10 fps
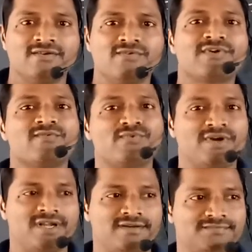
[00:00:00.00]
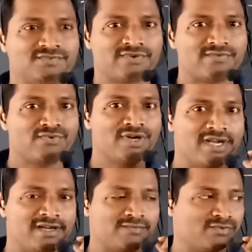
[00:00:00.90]
From food item. From food
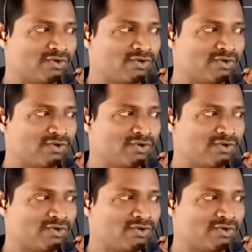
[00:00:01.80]
item.